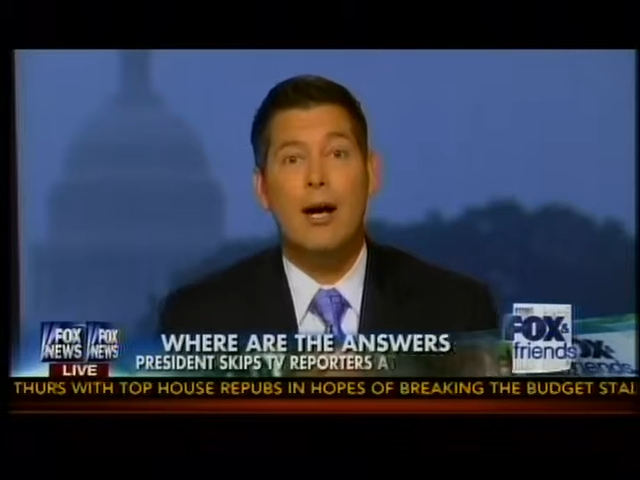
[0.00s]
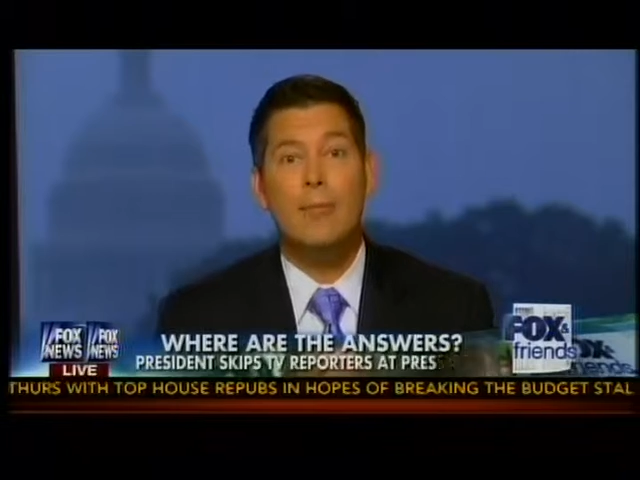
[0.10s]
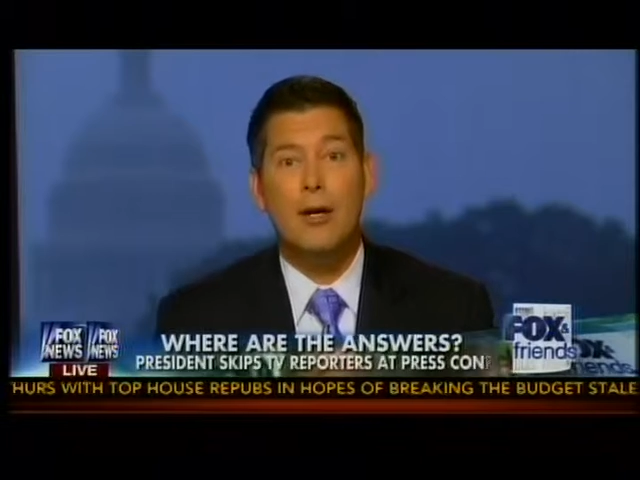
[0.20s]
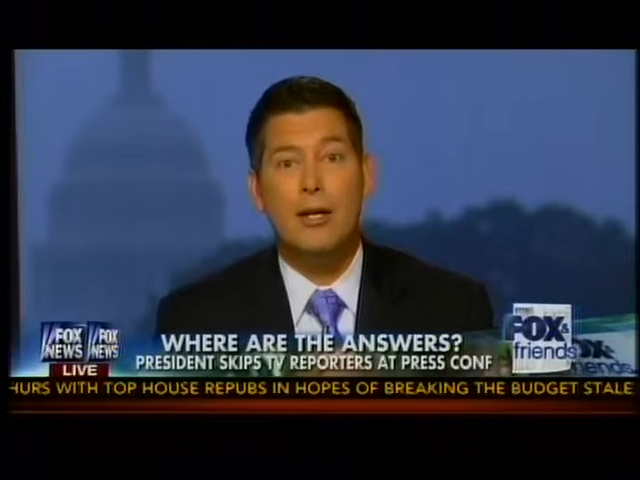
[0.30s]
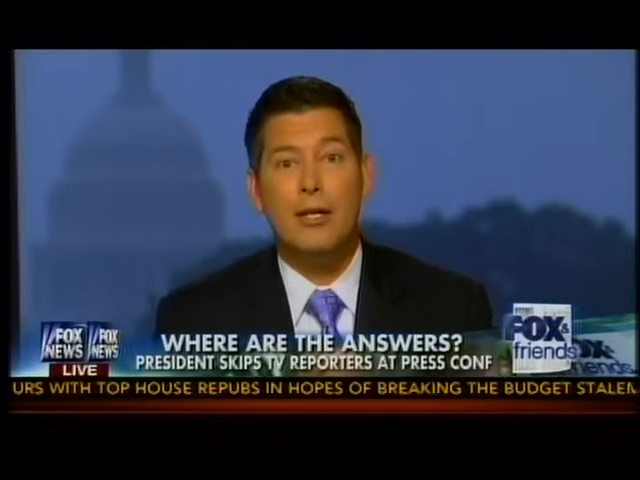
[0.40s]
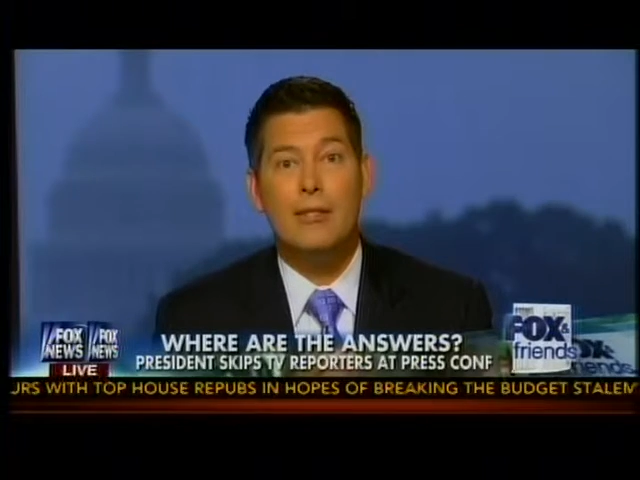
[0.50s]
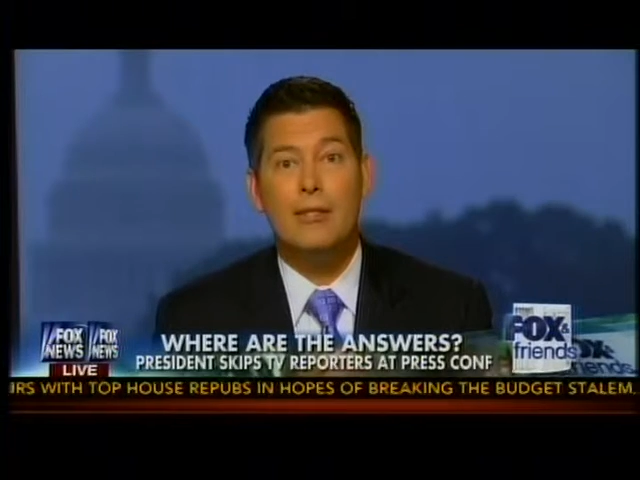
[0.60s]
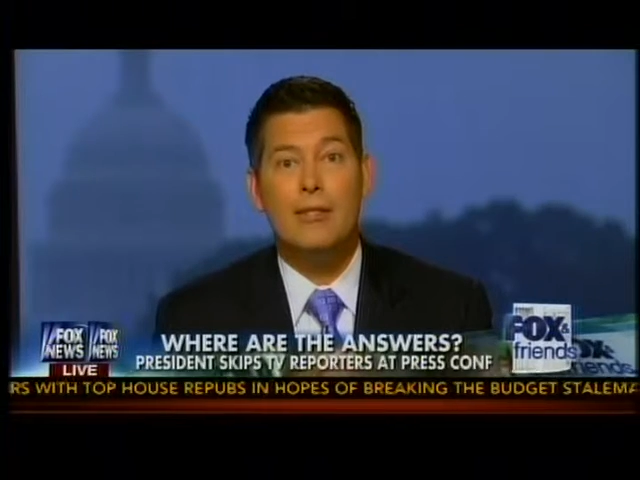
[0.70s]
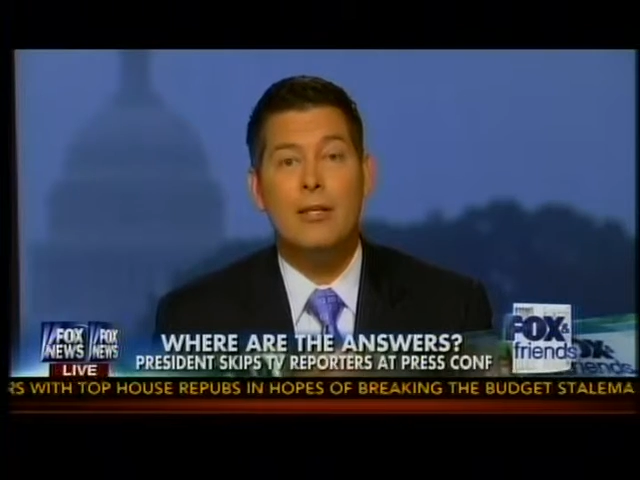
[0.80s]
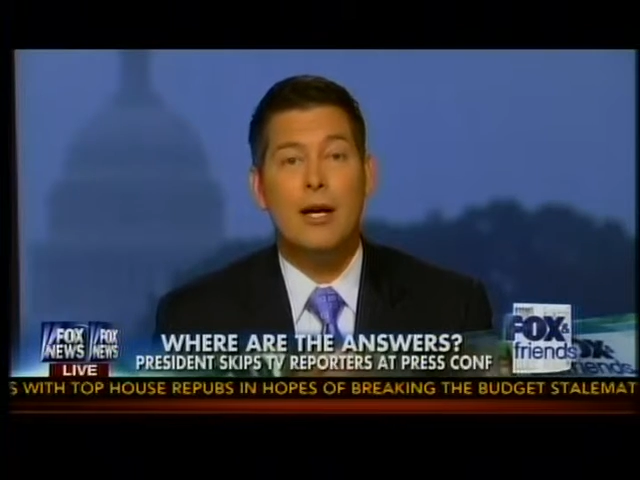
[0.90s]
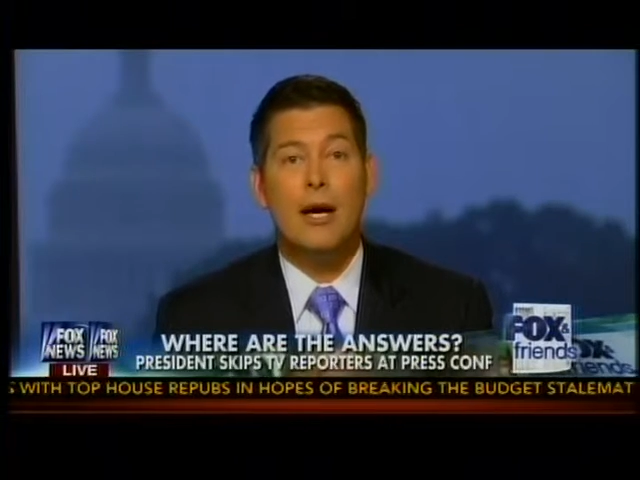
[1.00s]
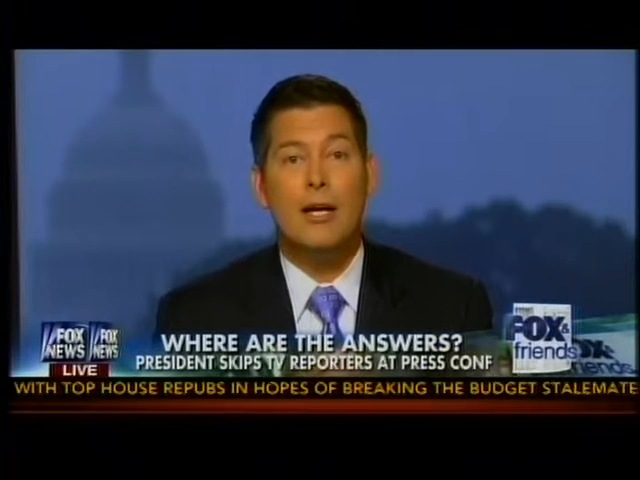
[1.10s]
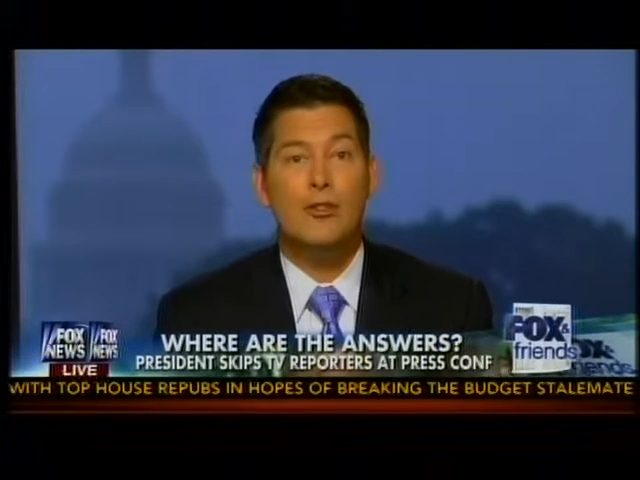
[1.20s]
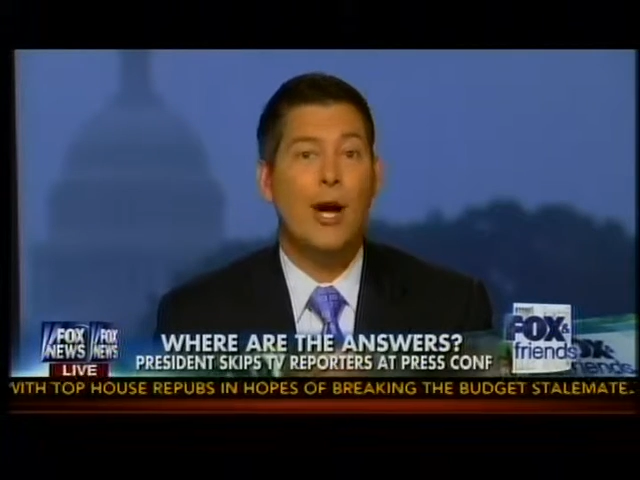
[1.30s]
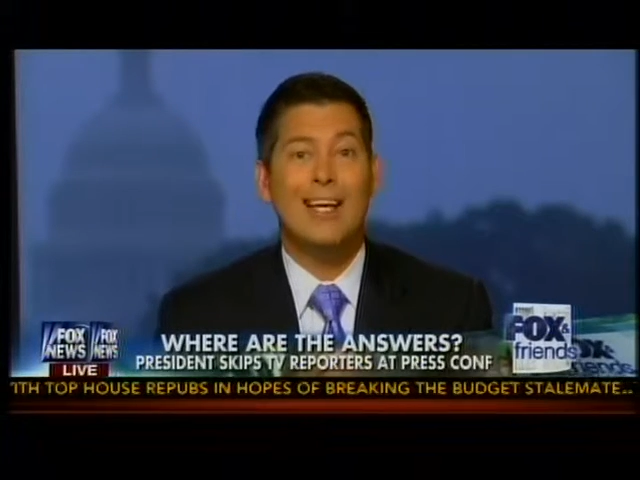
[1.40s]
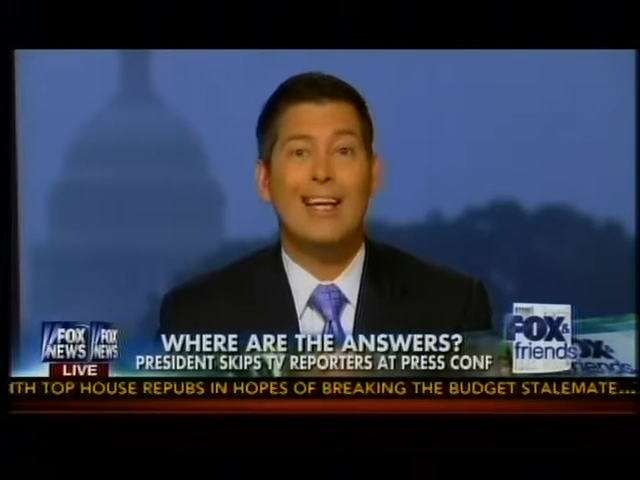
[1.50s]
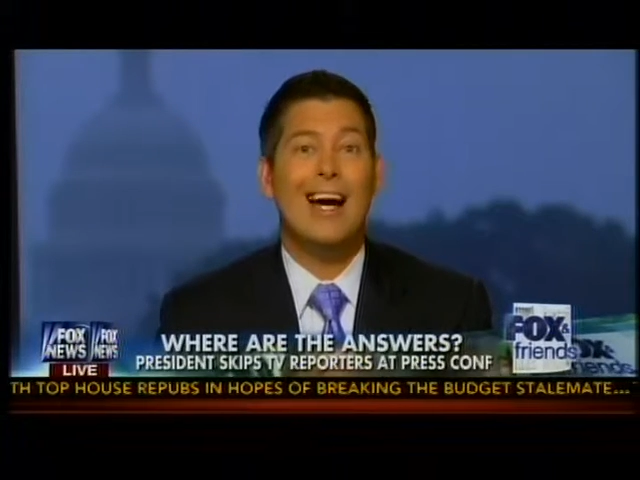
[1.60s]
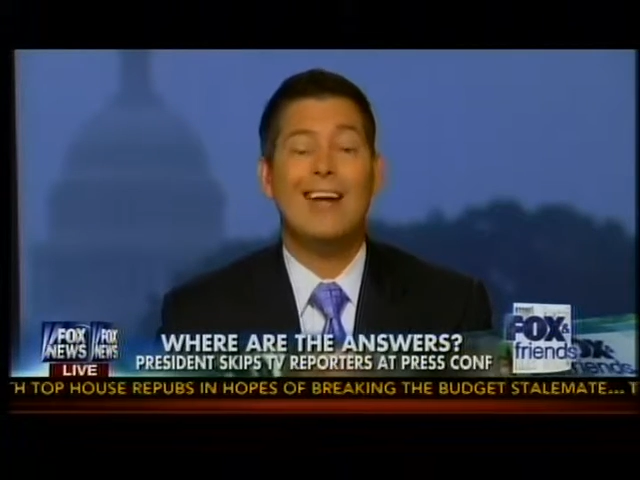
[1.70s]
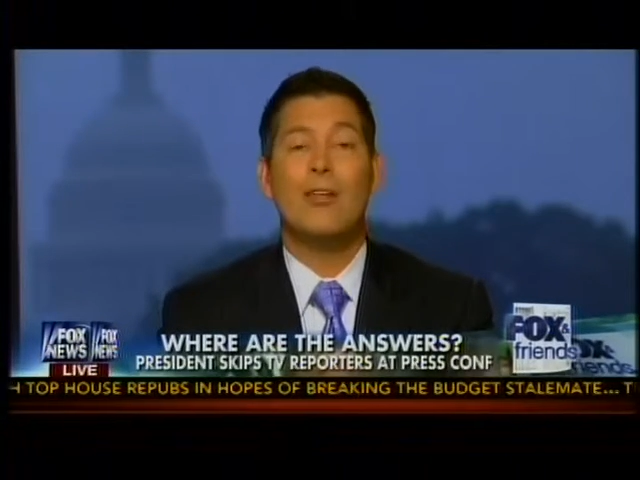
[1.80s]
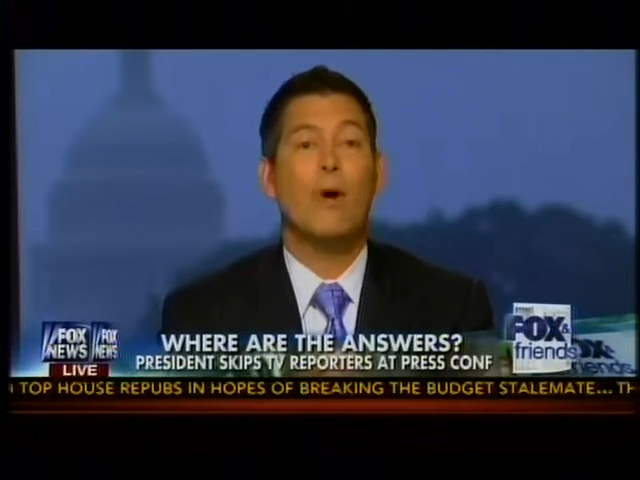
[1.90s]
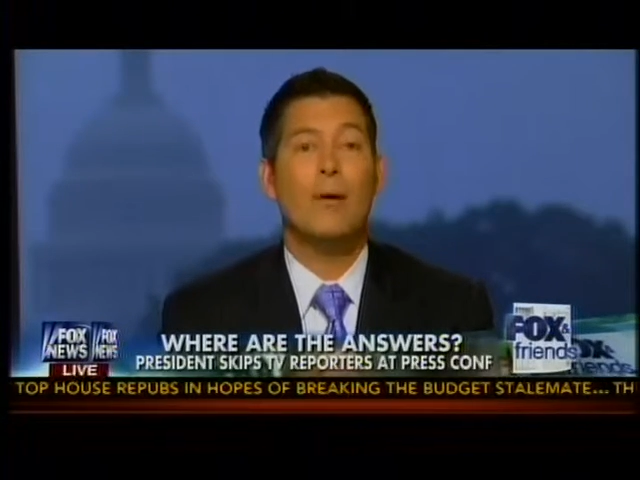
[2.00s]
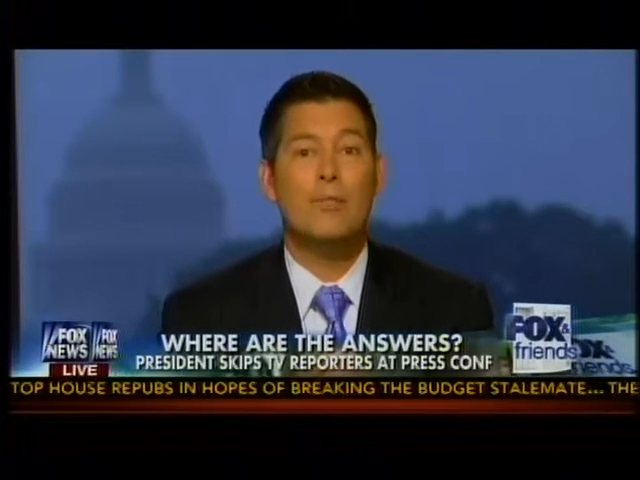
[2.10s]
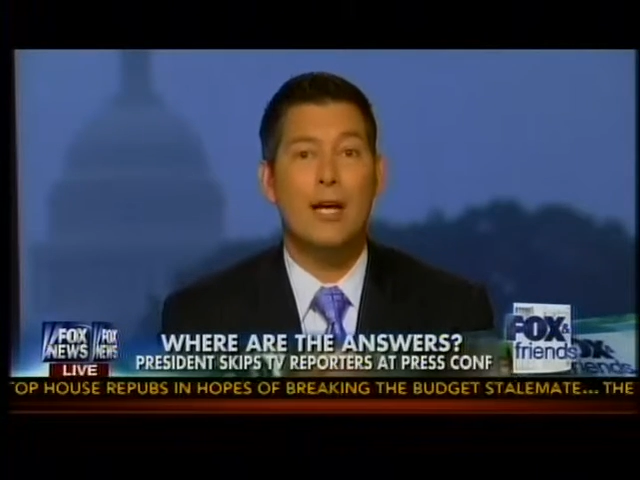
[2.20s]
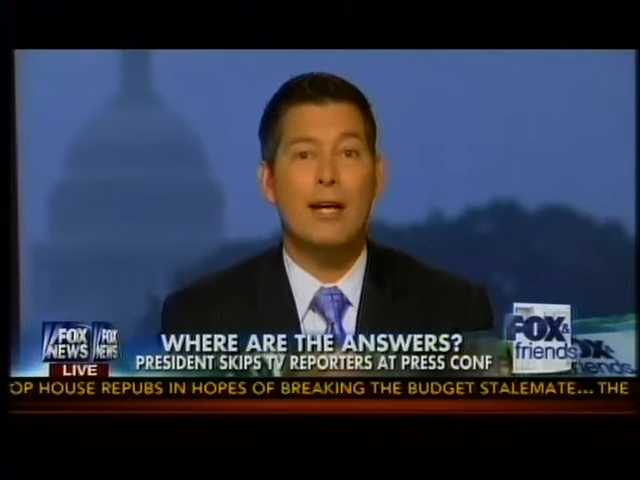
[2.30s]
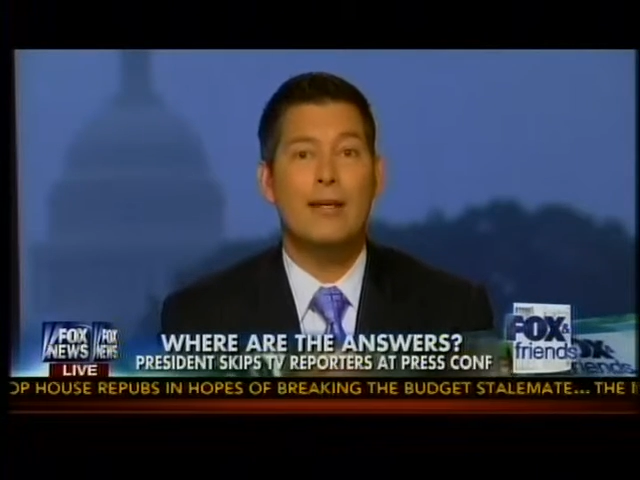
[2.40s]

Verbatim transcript: Americans uh, trying to get onto the website?